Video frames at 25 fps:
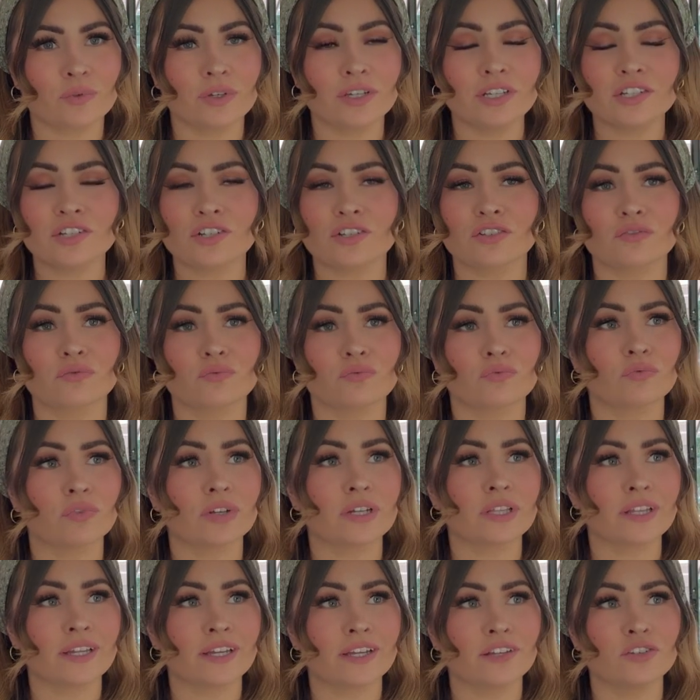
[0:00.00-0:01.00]
We just
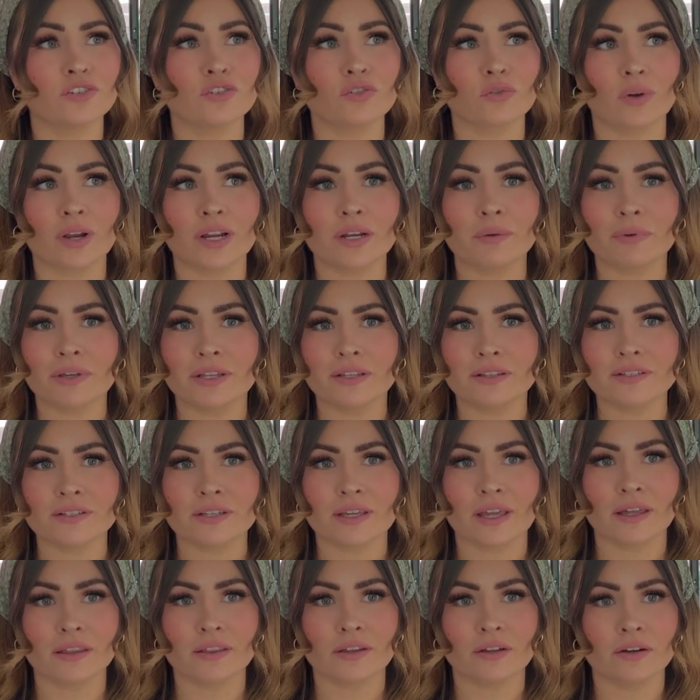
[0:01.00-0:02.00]
really enjoyed being
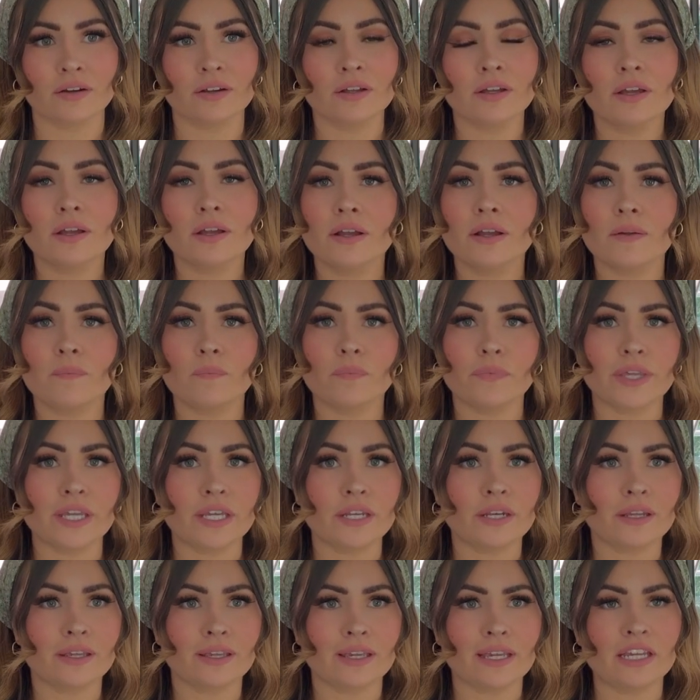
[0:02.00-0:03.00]
together,
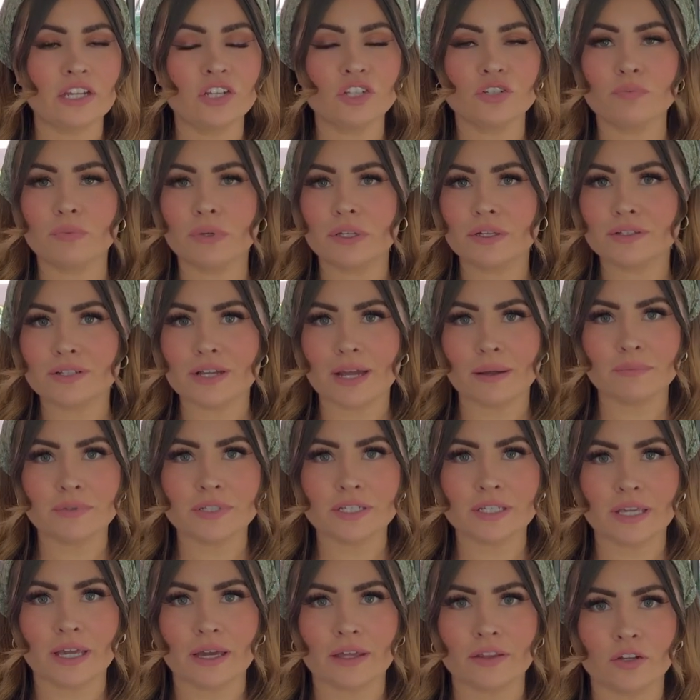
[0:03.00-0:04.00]
eating each mealtime
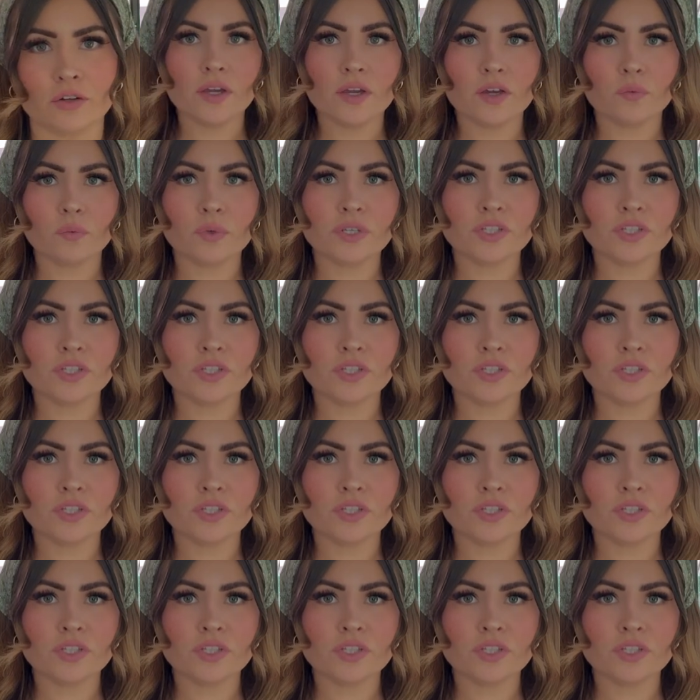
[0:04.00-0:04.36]
together.